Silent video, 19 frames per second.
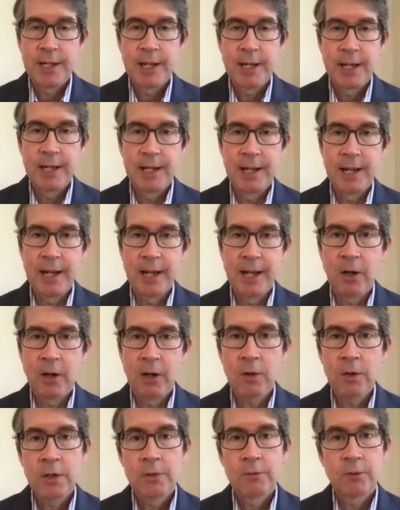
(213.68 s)
And
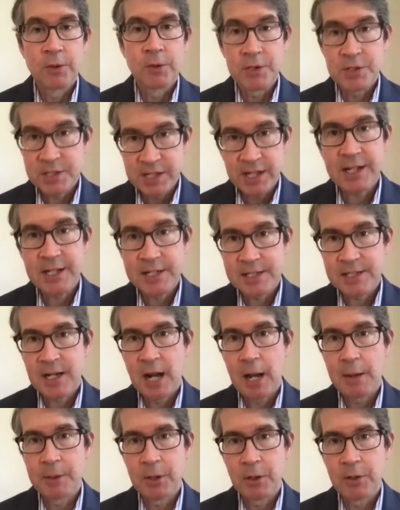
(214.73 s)
now, for the second
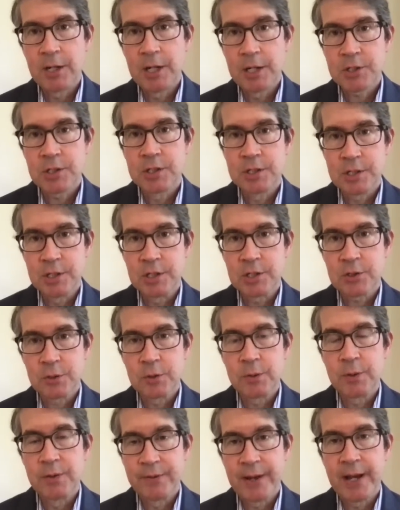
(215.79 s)
time in our nation's history,
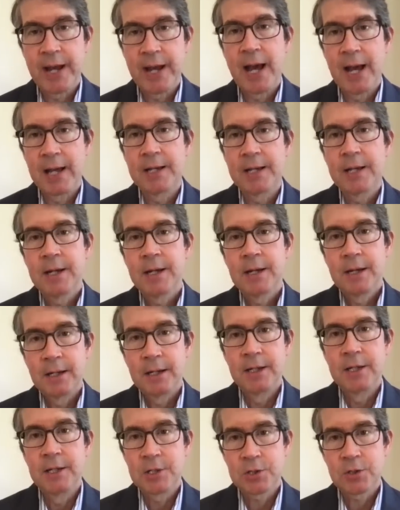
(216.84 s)
we've had
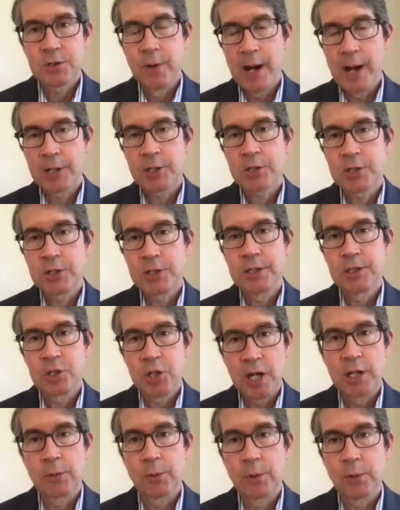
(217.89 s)
an insurrection,
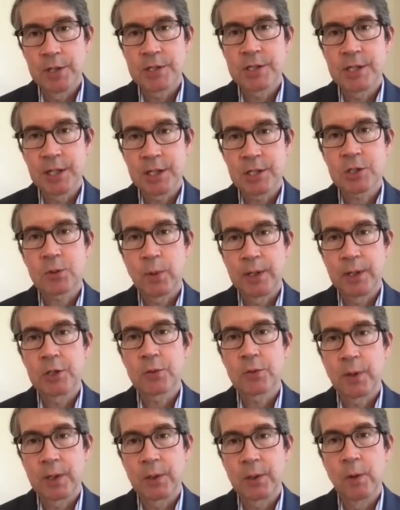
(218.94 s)
January 6,
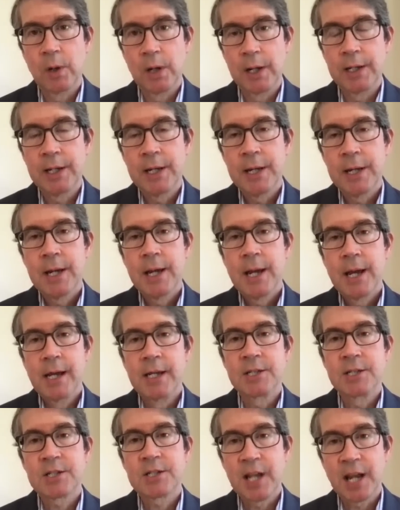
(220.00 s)
2021,
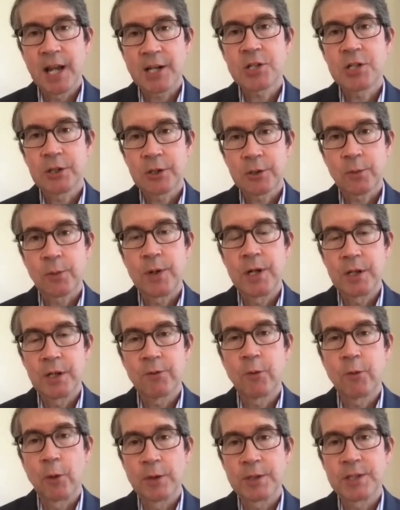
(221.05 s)
and Section 3 of the
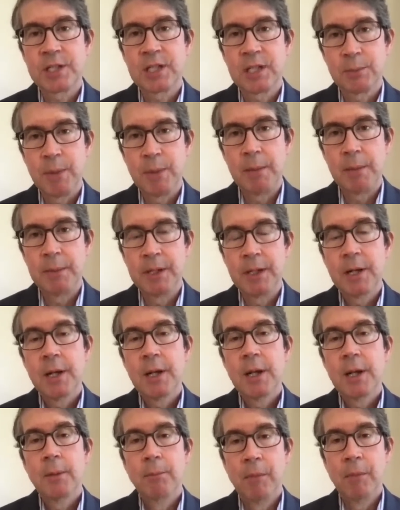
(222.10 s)
14th Amendment
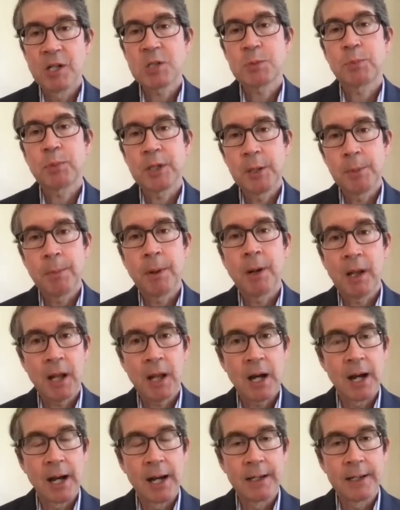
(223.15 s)
must be
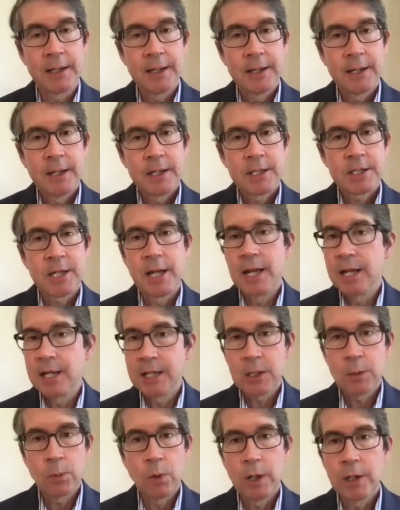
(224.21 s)
applied to
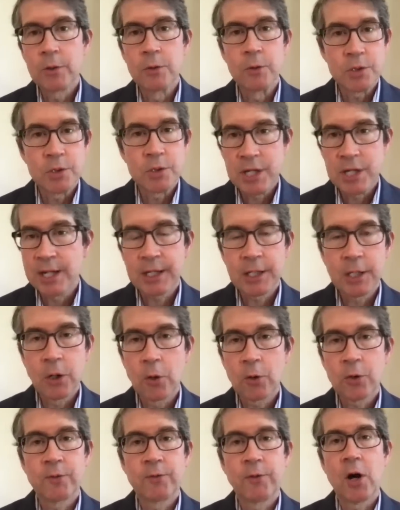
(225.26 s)
anyone who's taken an
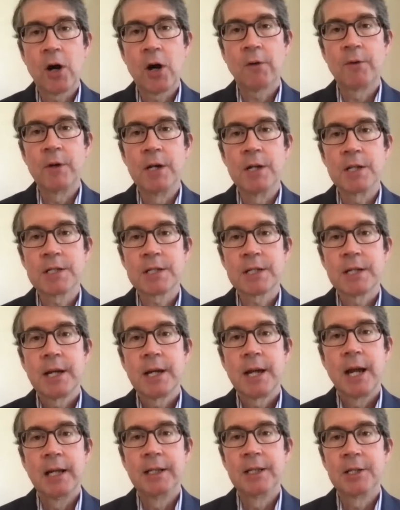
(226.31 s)
oath of office
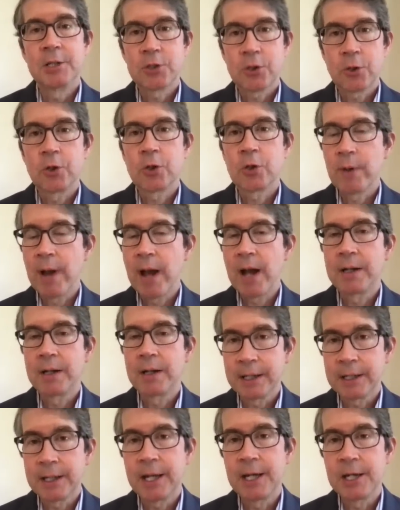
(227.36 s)
and then turned around and
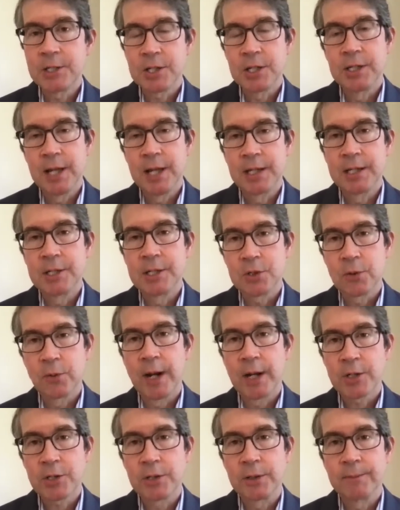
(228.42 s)
engaged in that
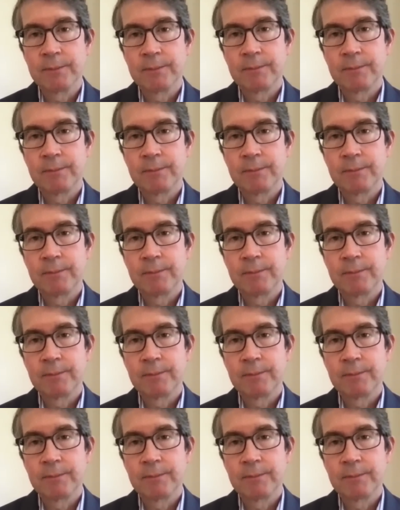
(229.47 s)
insurrection.